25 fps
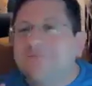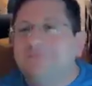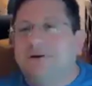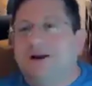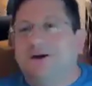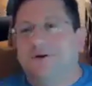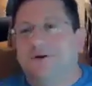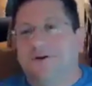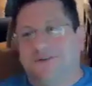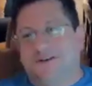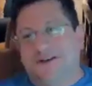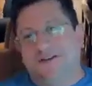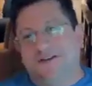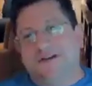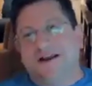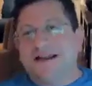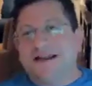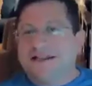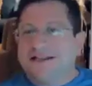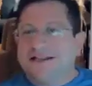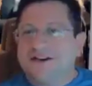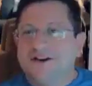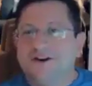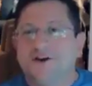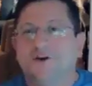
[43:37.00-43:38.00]
embarrassing that I
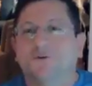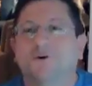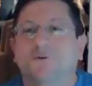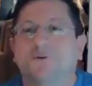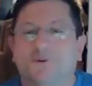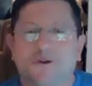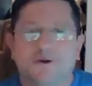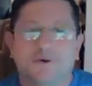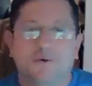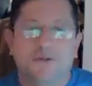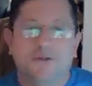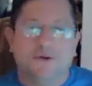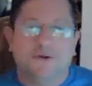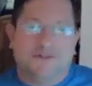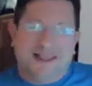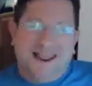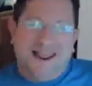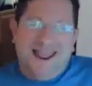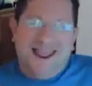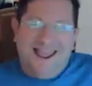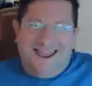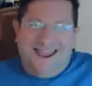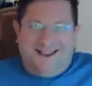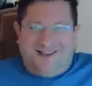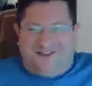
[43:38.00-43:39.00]
didn't know a few of those
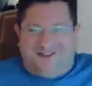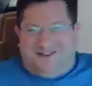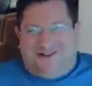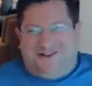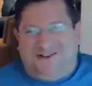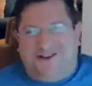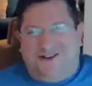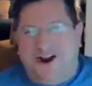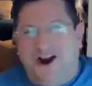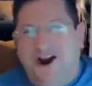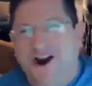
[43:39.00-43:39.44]
answers.